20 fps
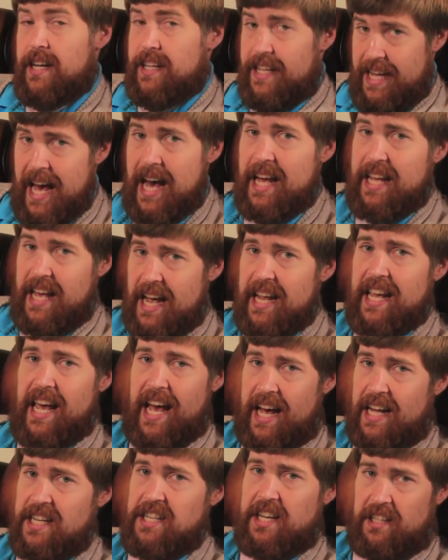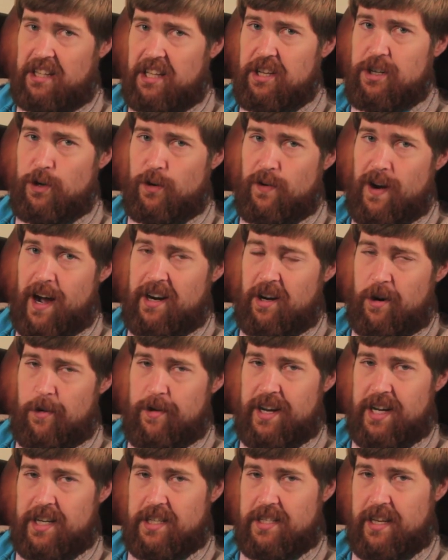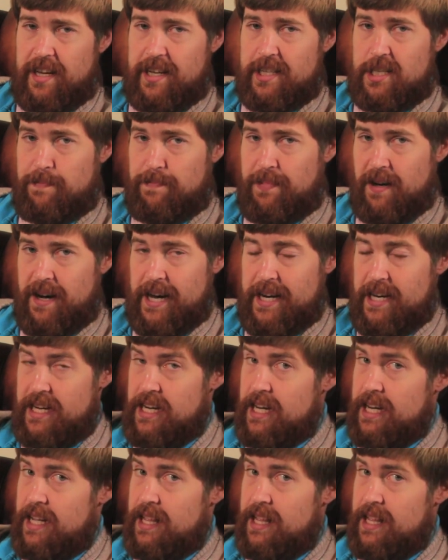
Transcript: Yeah, yeah, yeah, Dudley Do-Right already exists, but